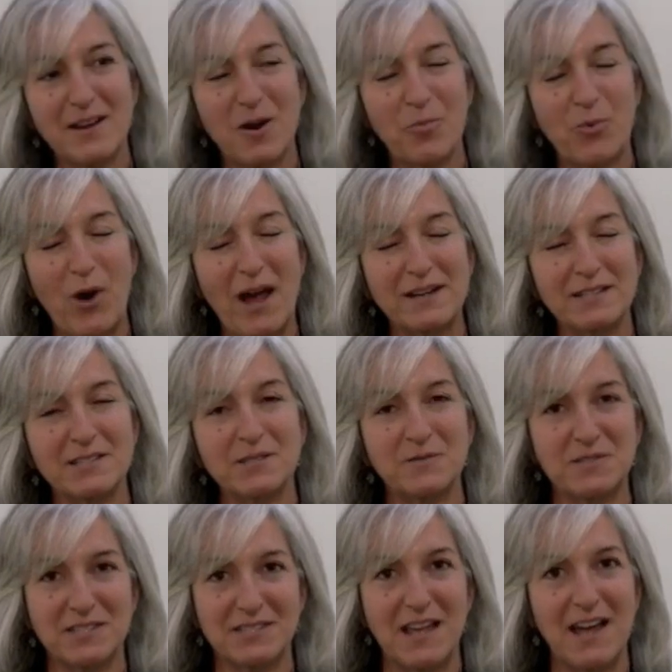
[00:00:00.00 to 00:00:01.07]
our practice of
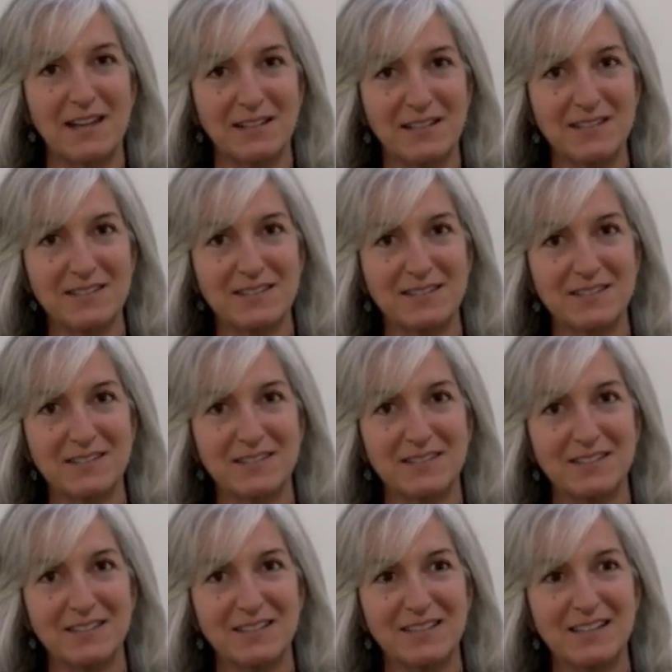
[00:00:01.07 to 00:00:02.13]
silence
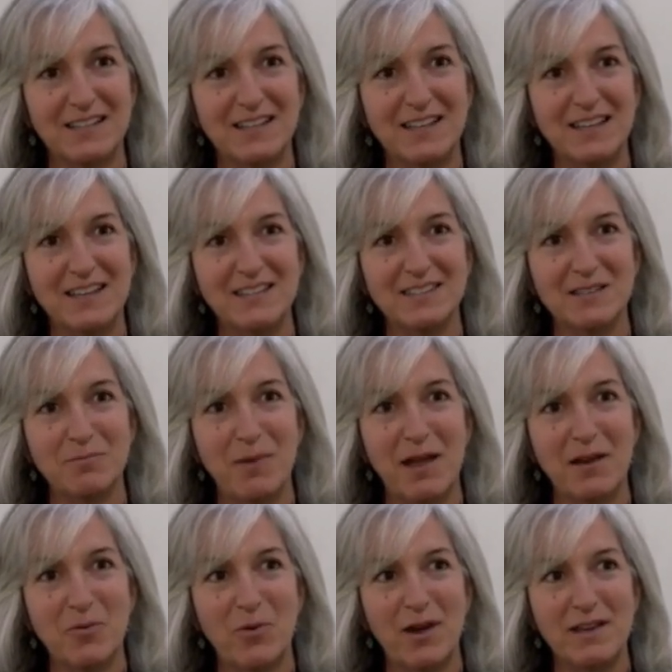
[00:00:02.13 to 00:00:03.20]
is in
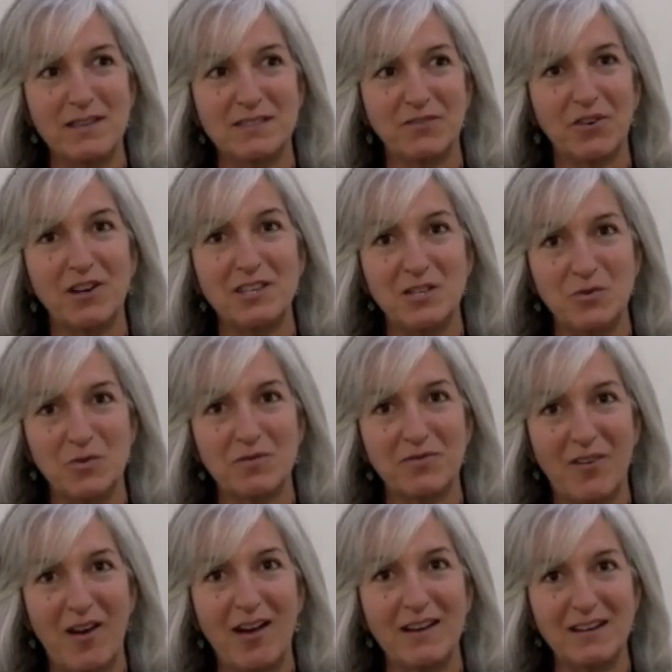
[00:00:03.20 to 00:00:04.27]
many ways very
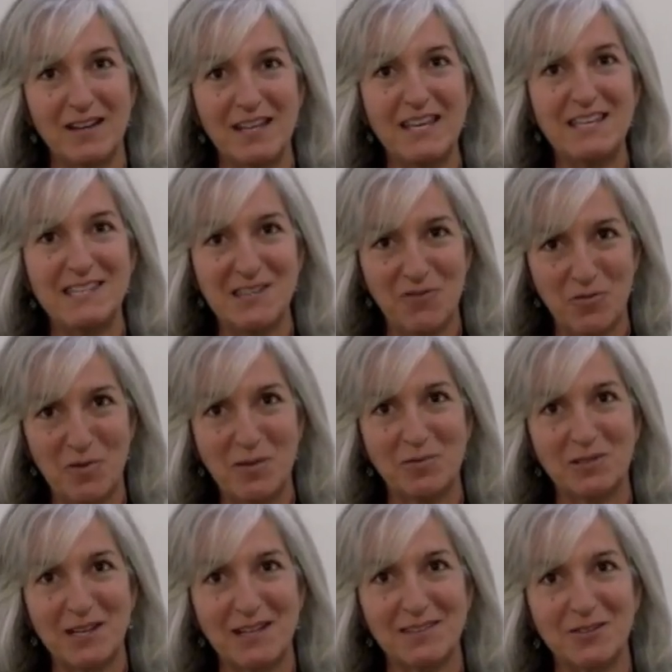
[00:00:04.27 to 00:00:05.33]
unifying and easy for people
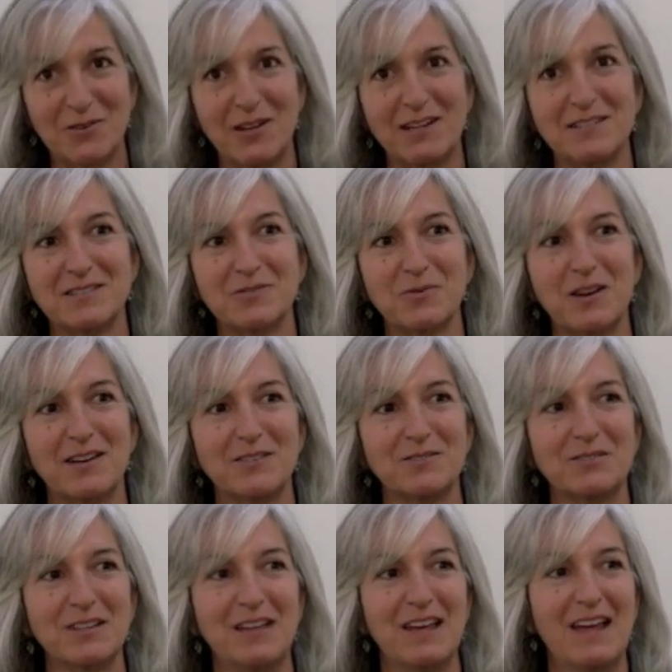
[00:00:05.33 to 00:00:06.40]
to get their hands
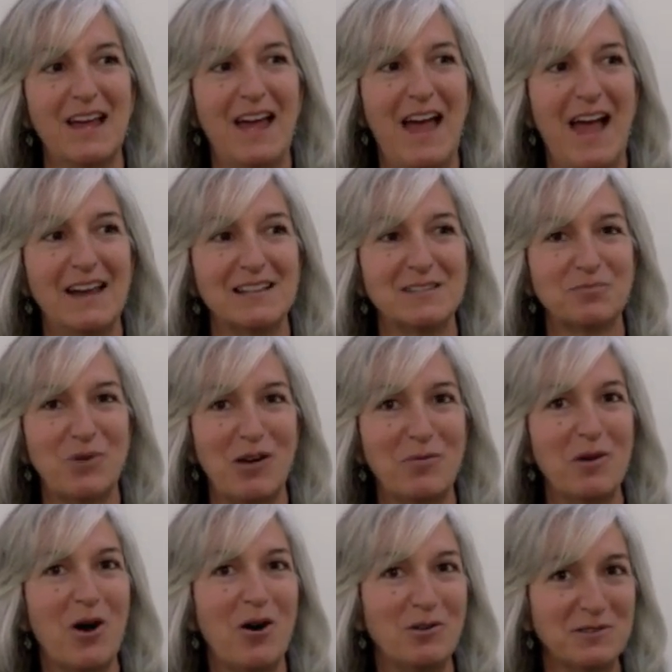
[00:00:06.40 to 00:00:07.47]
around, and it's probably
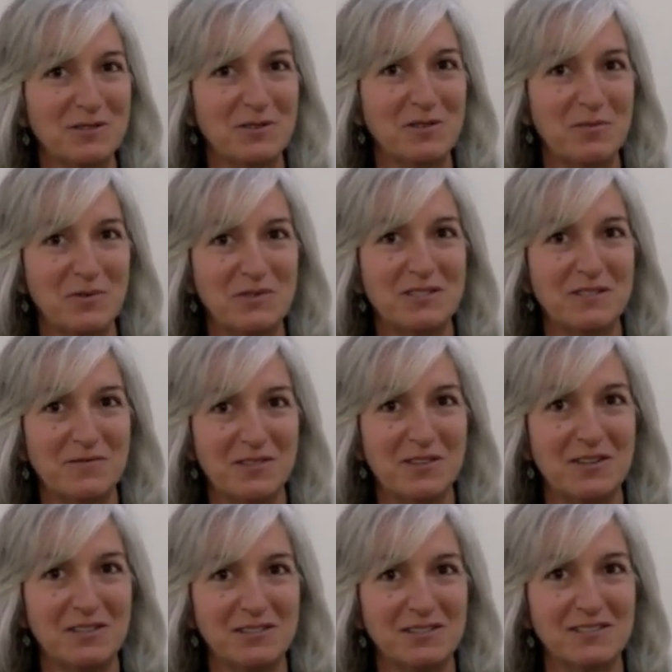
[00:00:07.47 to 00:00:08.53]
also the most
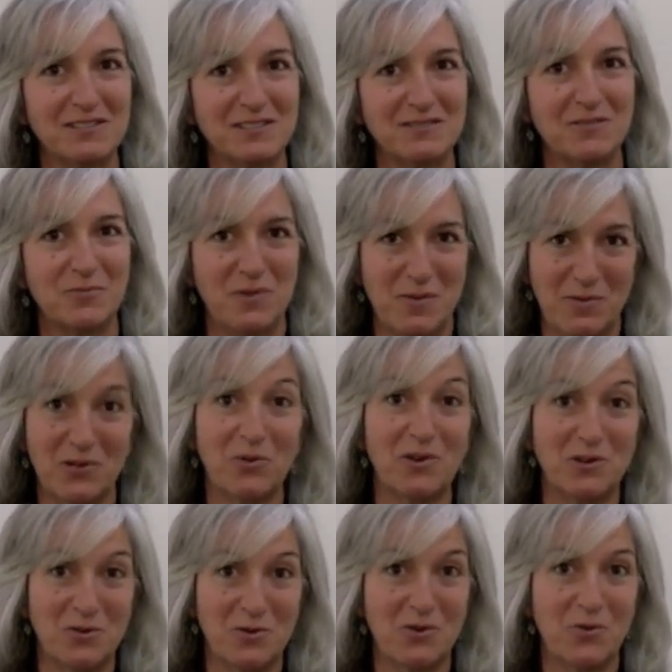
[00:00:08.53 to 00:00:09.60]
difficult for people who are
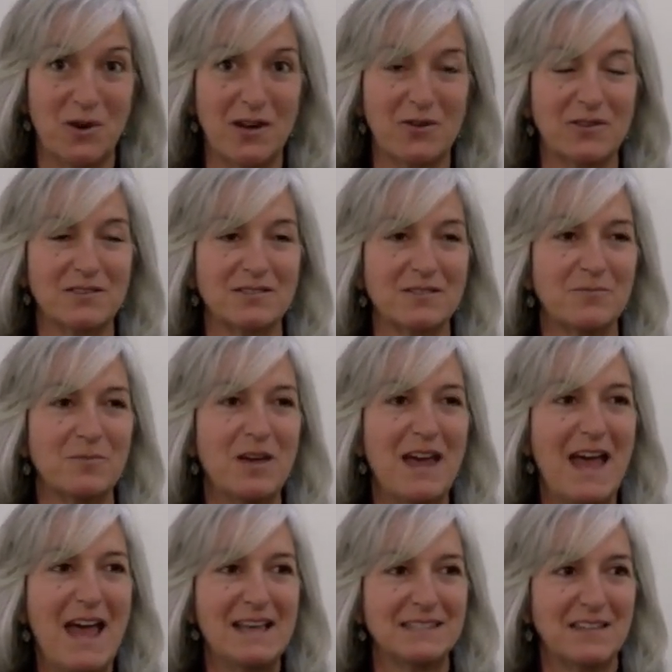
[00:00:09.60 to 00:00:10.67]
new to Quakerism.
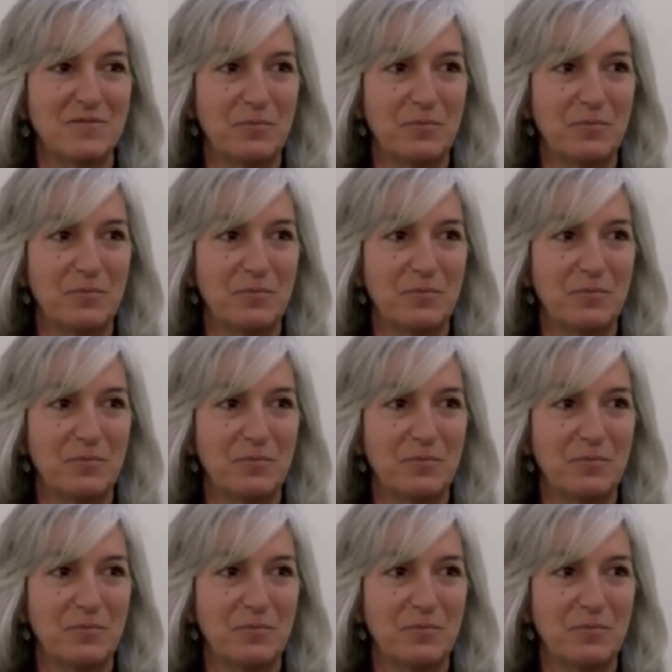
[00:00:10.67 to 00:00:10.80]
As I've